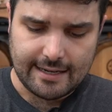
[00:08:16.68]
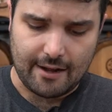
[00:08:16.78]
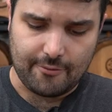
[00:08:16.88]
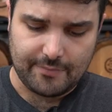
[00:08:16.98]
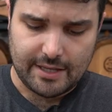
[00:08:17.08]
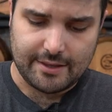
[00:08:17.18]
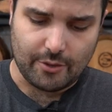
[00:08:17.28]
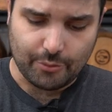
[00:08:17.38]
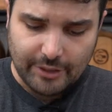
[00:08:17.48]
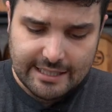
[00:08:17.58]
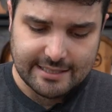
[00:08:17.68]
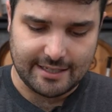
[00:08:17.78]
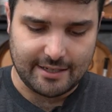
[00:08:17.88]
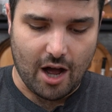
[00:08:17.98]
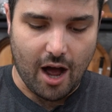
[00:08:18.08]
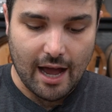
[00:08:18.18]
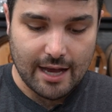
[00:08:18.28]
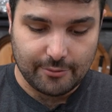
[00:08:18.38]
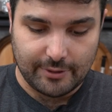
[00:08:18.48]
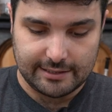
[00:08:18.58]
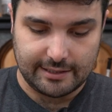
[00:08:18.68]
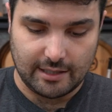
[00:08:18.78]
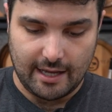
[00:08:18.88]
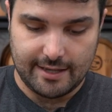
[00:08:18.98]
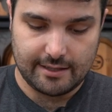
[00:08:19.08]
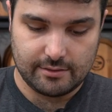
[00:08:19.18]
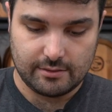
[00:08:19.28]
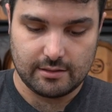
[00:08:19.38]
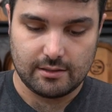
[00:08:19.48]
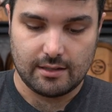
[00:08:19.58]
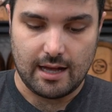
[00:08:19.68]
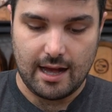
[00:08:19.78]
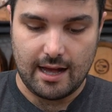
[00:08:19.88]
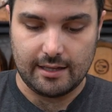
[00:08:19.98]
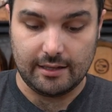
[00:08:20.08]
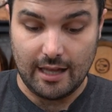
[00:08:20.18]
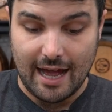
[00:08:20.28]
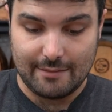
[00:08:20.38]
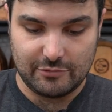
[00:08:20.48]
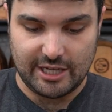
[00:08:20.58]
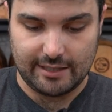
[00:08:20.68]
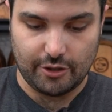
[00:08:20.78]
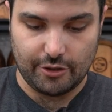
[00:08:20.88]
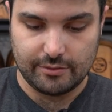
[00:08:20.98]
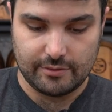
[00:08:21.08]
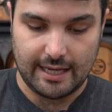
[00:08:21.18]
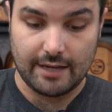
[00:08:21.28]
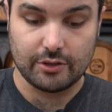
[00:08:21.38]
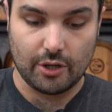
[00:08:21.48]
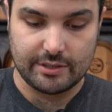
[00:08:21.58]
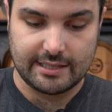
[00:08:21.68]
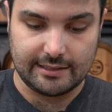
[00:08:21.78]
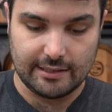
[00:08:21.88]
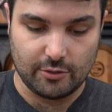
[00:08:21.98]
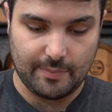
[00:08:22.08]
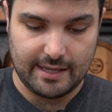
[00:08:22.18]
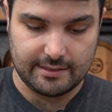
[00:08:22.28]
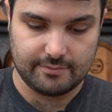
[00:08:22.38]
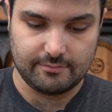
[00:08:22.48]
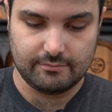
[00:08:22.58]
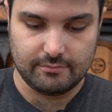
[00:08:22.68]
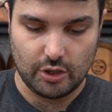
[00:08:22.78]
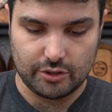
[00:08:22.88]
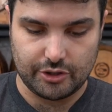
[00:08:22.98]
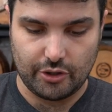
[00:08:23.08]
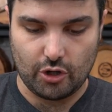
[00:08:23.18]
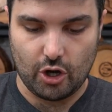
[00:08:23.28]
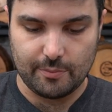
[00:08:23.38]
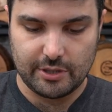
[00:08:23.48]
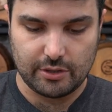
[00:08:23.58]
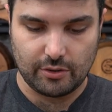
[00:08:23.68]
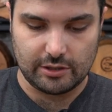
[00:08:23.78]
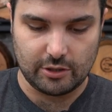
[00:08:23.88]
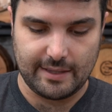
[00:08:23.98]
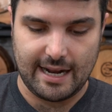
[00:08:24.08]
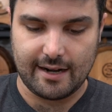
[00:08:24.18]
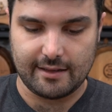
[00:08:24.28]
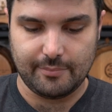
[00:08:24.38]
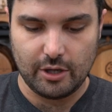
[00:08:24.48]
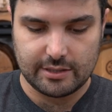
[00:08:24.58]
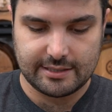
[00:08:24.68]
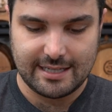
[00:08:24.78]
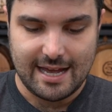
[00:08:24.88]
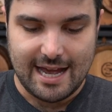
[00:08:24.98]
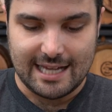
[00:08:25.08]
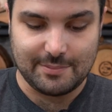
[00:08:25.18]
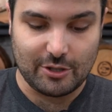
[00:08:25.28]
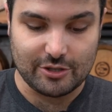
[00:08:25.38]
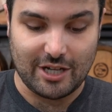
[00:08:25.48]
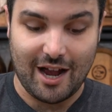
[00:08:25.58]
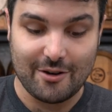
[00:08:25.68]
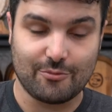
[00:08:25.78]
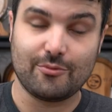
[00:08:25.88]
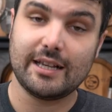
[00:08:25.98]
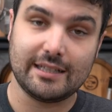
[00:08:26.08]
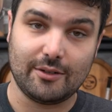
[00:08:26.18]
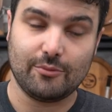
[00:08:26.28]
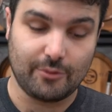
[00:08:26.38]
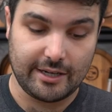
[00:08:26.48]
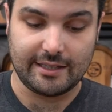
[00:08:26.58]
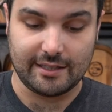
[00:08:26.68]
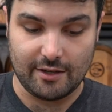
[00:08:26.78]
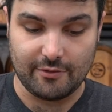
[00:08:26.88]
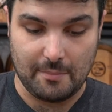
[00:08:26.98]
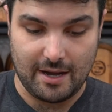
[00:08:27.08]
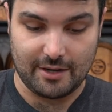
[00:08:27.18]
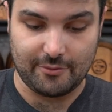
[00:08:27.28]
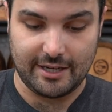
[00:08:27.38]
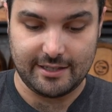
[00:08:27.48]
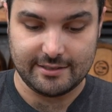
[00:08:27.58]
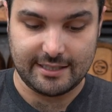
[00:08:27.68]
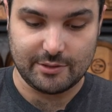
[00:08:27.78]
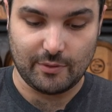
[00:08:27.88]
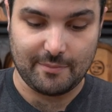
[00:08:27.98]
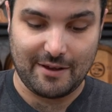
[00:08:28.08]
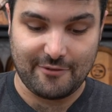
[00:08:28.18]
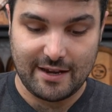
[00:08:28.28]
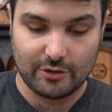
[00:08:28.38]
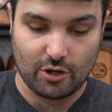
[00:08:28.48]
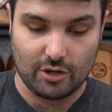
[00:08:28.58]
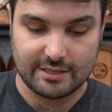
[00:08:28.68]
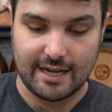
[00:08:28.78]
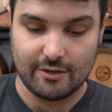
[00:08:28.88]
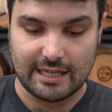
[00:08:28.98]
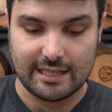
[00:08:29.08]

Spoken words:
Now, the reason I really like Limecello, even though it's a little bit not so common or a little bit out of the box, is because I really, really love margaritas. It is one of my favorite cocktails.